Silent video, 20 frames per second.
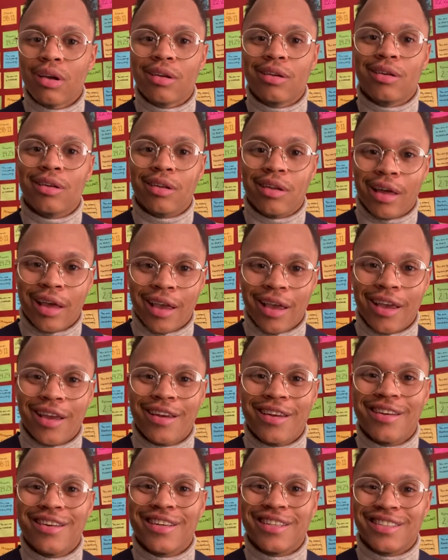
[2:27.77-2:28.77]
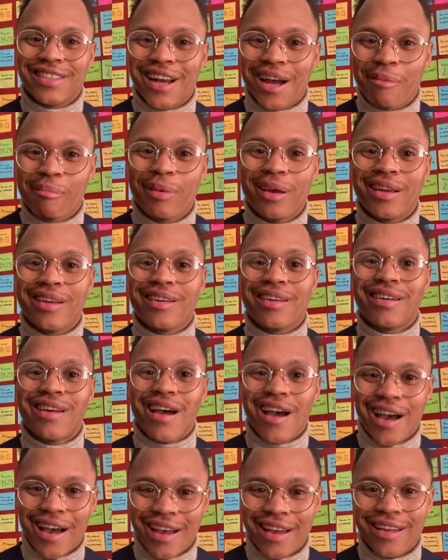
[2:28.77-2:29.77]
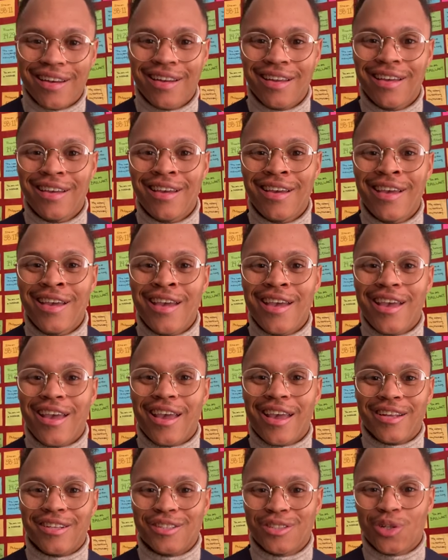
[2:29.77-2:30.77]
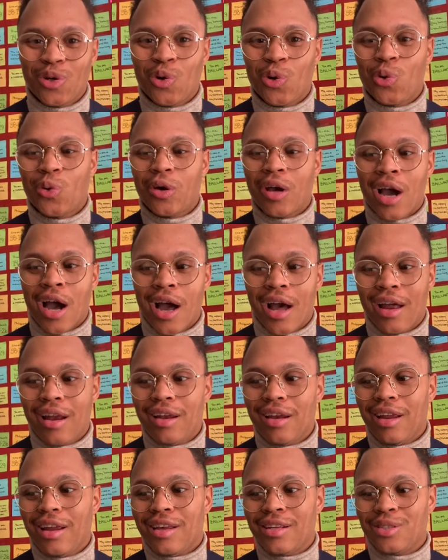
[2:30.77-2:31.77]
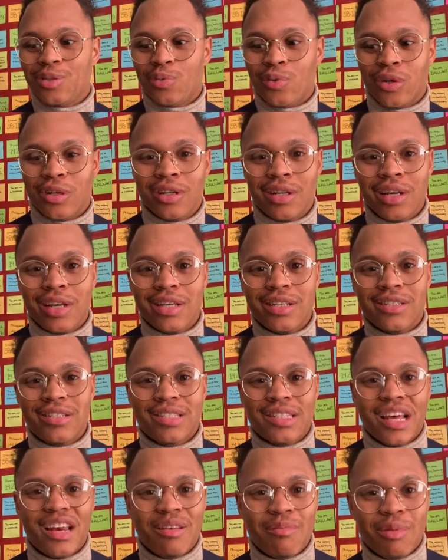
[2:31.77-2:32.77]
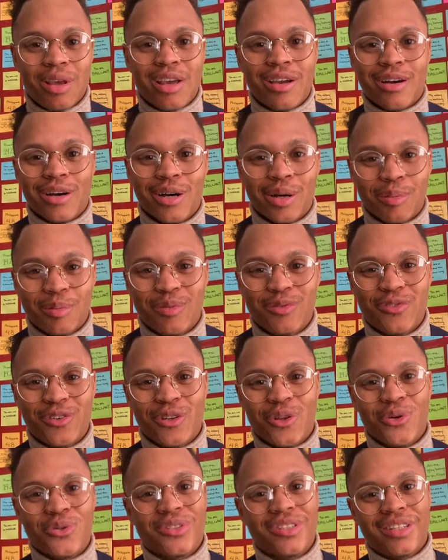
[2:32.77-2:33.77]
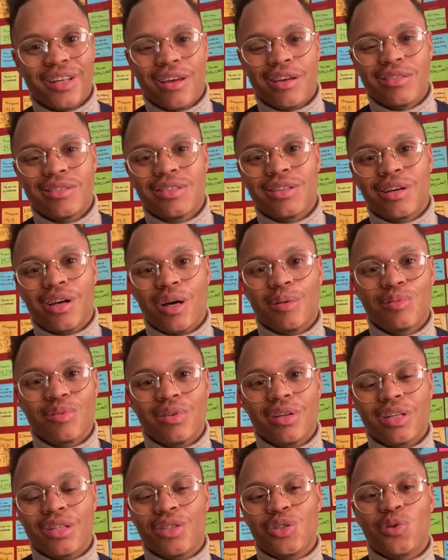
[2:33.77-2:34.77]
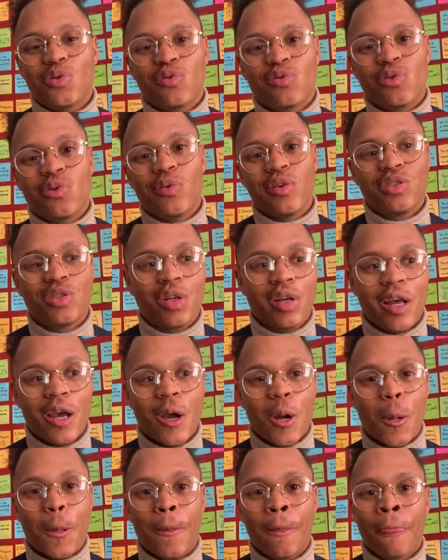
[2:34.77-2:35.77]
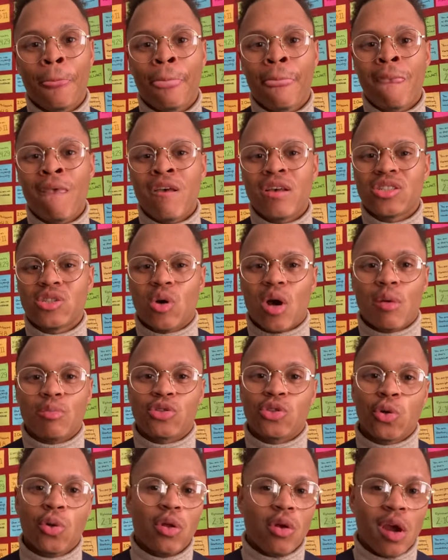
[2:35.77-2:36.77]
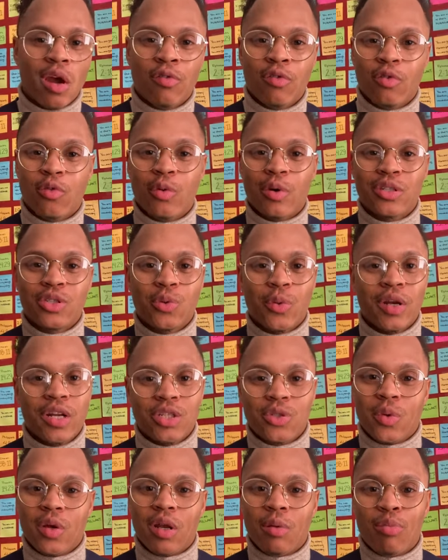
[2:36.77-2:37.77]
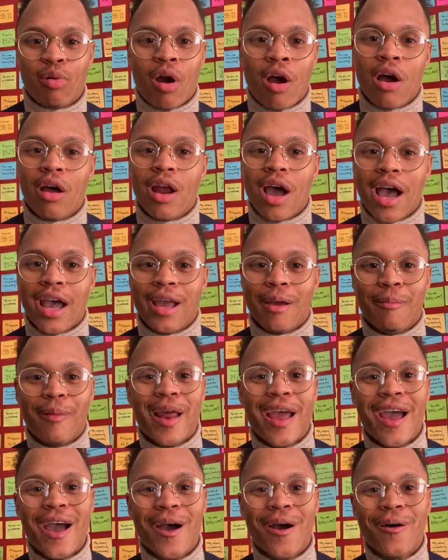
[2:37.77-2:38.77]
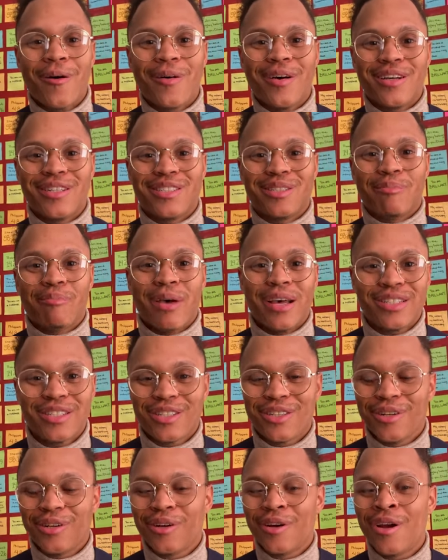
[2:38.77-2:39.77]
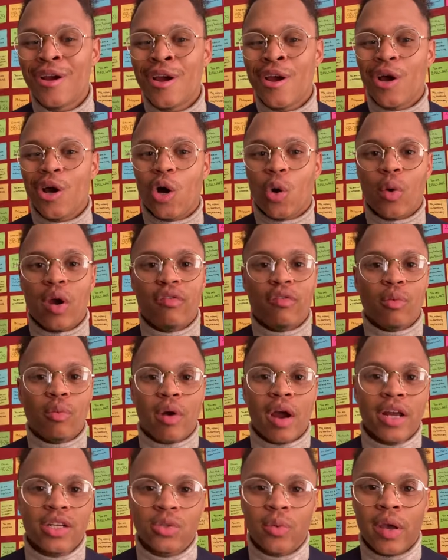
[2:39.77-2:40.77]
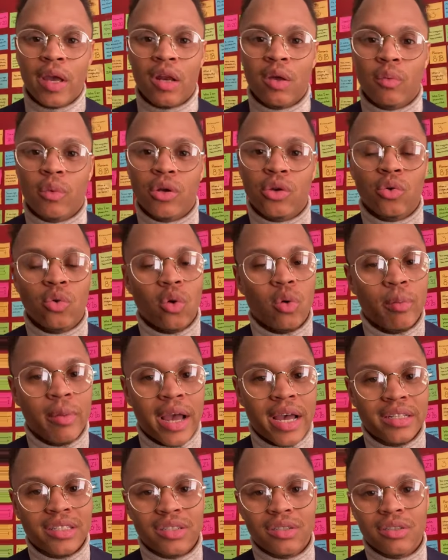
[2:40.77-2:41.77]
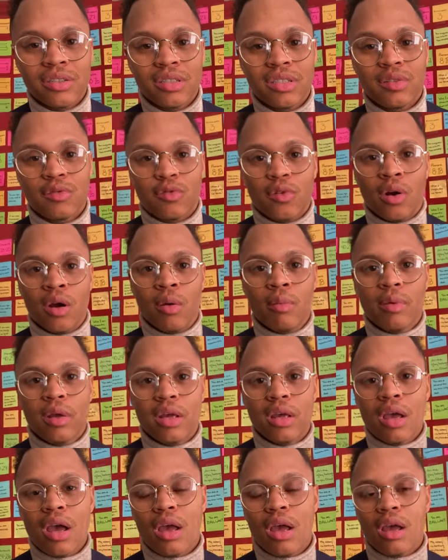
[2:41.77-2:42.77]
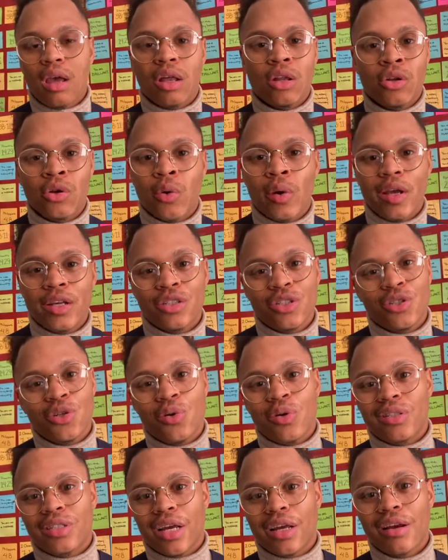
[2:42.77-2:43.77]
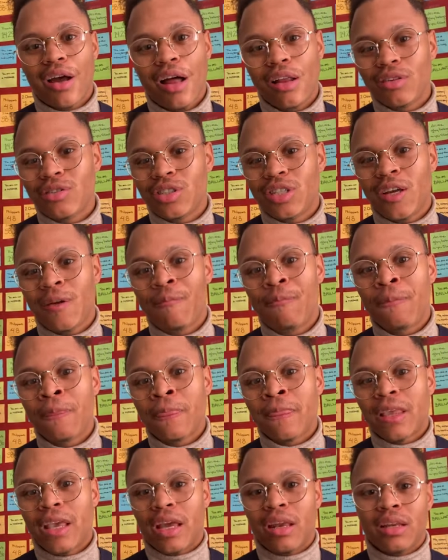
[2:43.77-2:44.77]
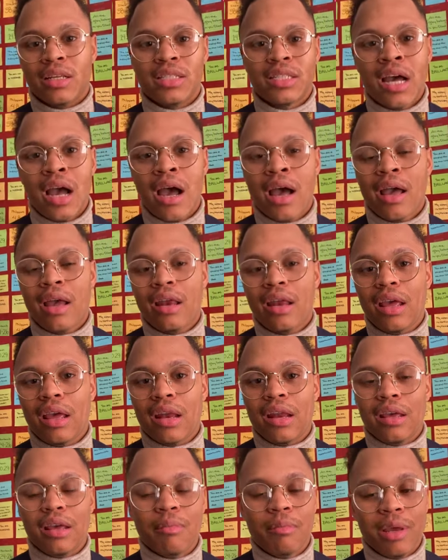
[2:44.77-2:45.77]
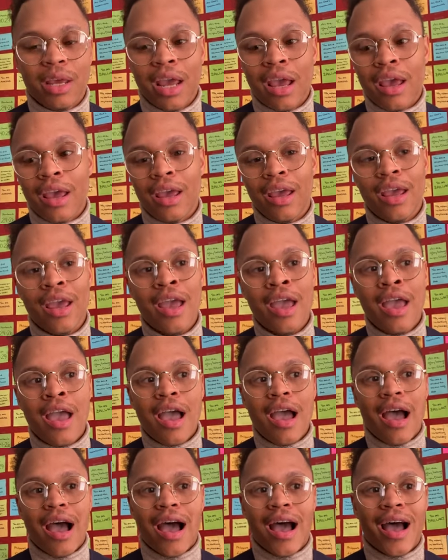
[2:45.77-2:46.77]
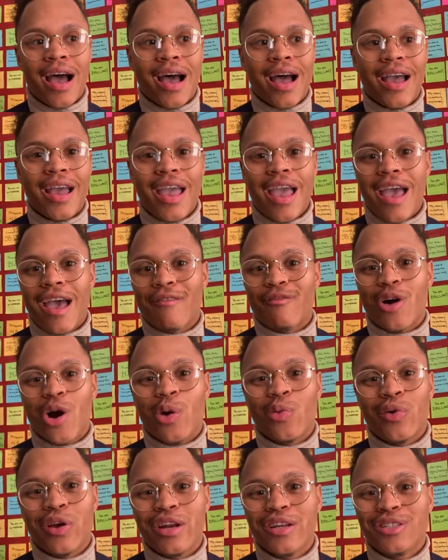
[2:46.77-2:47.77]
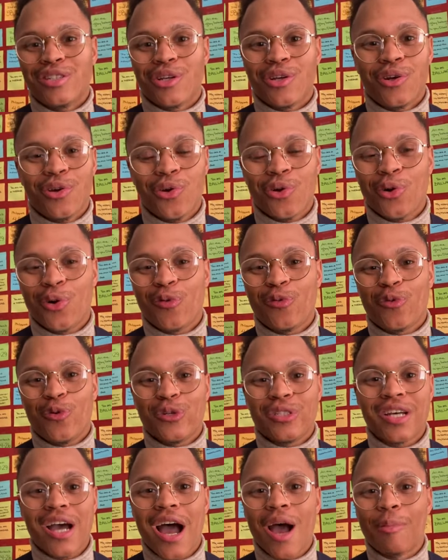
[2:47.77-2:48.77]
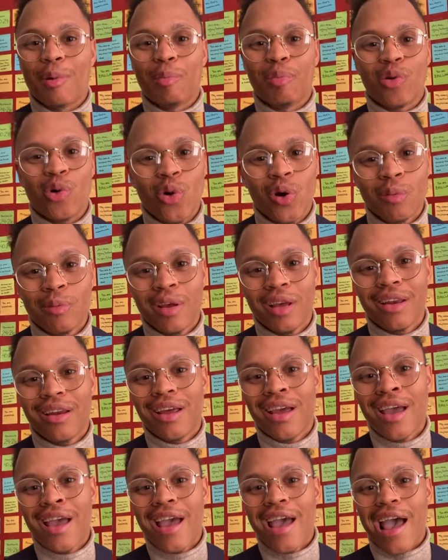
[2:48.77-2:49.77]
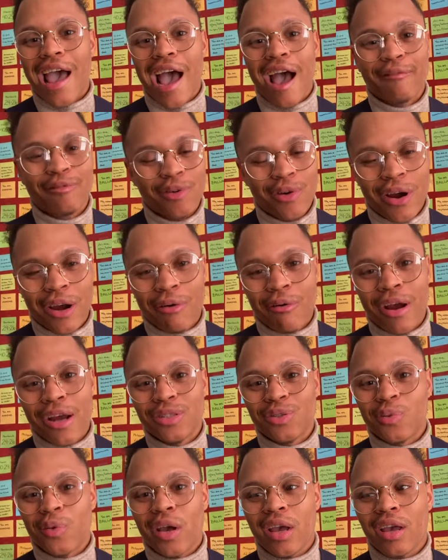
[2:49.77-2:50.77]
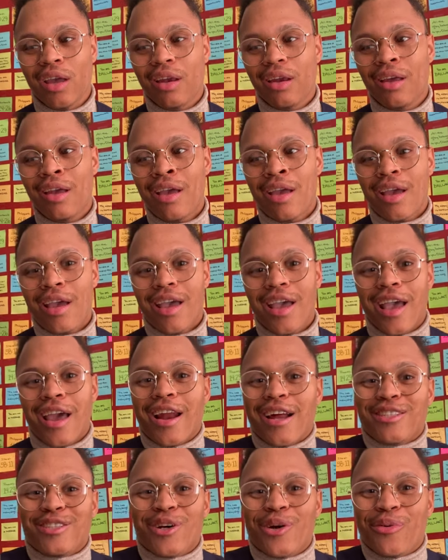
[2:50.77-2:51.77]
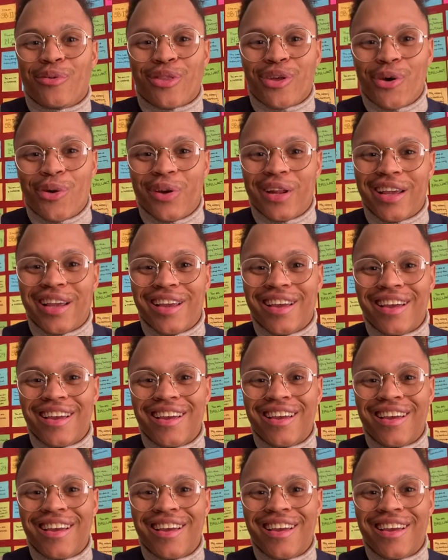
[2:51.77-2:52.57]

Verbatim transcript: delayed does not mean denied. And so God is really setting me up for those things to come into fruition now. So I'm truly grateful for what 2020 brought. I am now a semester away from graduating with dual masters from Illinois Institute of Technology in design and an MBA. I have already secured full-time employment after I graduate and I turn 30.